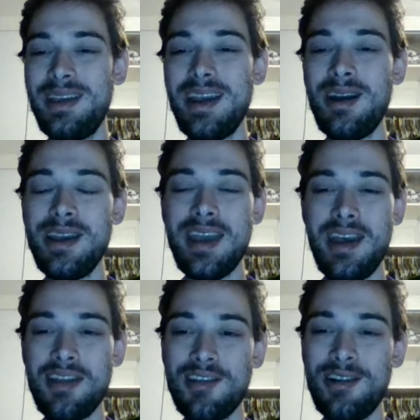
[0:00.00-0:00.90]
Gary
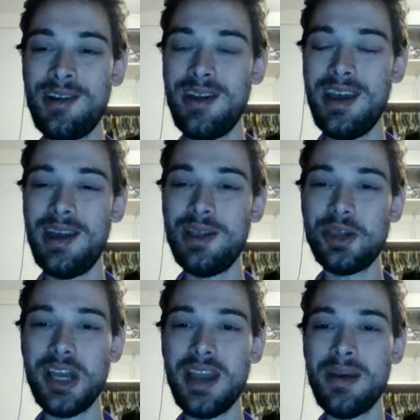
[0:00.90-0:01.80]
Kester
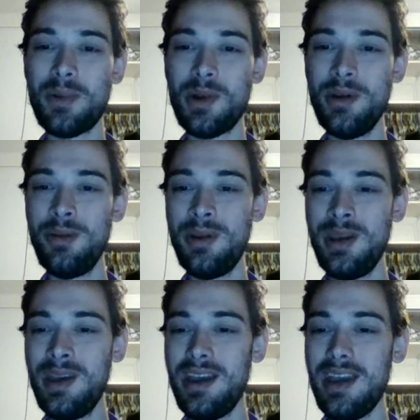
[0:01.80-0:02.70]
and Jacob Rude,
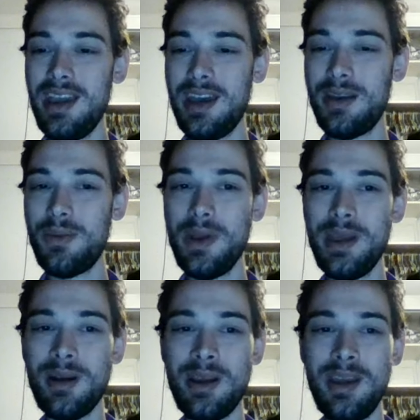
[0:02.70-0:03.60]
and
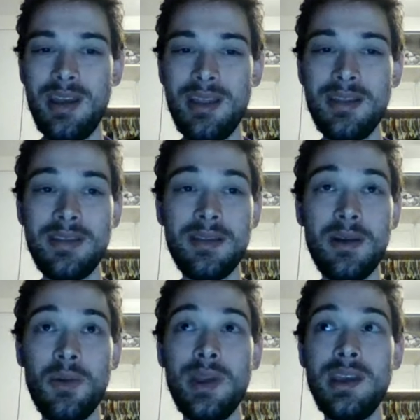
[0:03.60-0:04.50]
we are here.
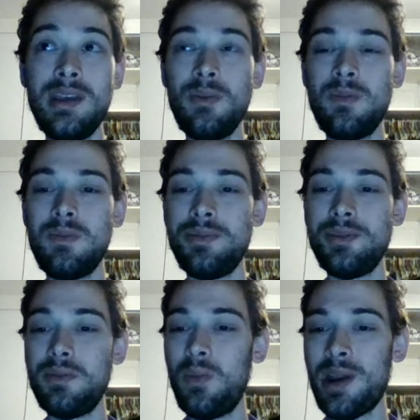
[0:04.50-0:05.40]
We
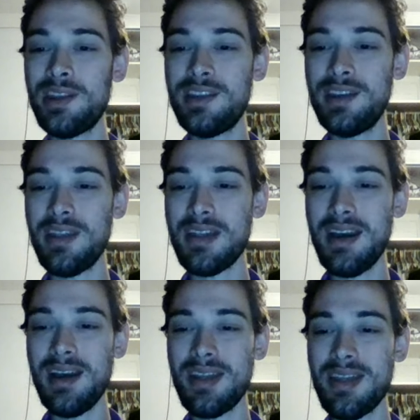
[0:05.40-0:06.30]
wanted to
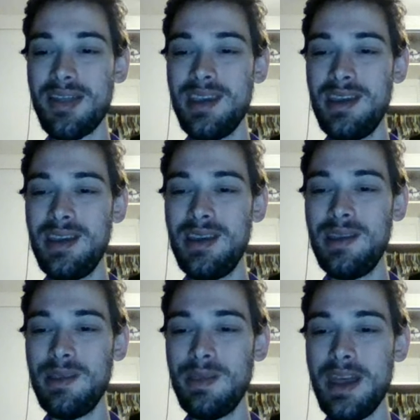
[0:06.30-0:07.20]
discuss
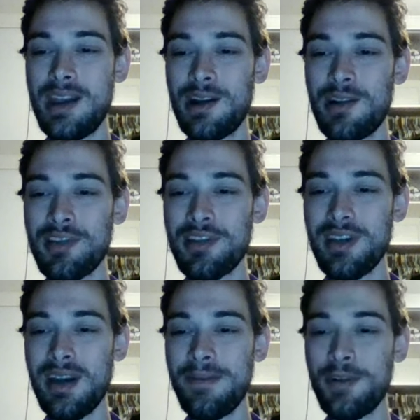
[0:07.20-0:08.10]
the Lakers'
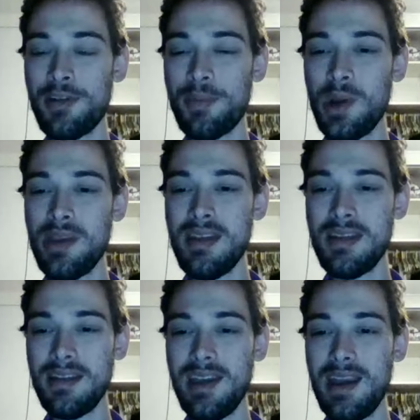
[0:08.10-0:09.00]
first
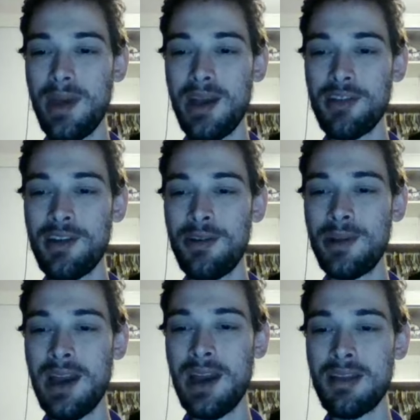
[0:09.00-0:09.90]
preseason game. How's it
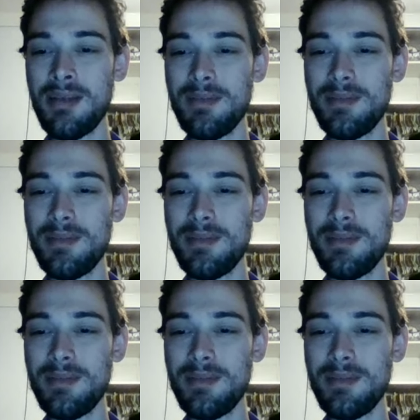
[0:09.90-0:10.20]
going, guys?